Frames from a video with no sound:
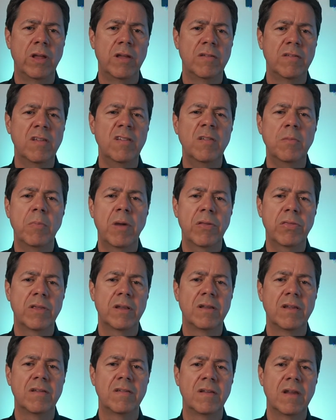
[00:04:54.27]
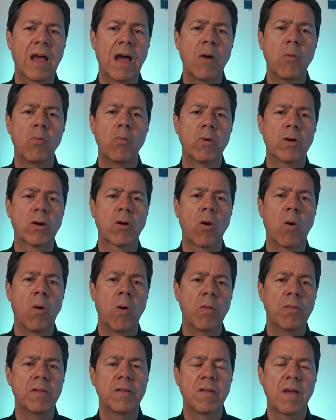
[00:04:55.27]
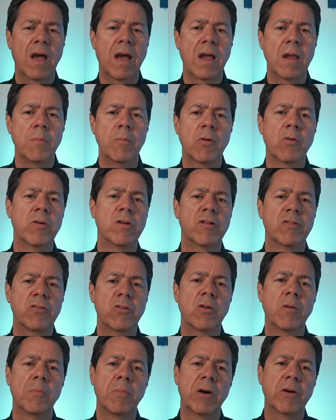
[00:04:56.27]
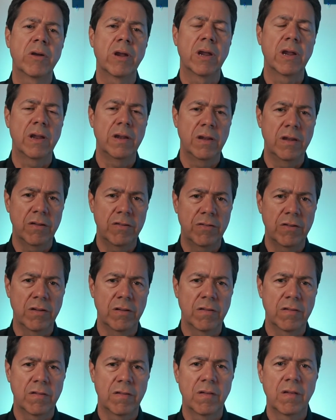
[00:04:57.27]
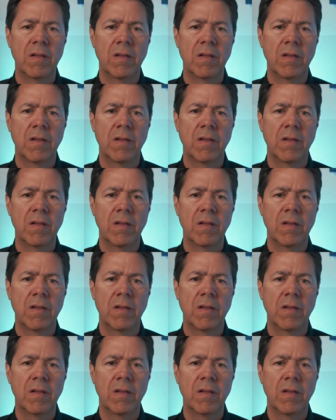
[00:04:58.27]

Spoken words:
as this method does not work all the time or in certain market conditions.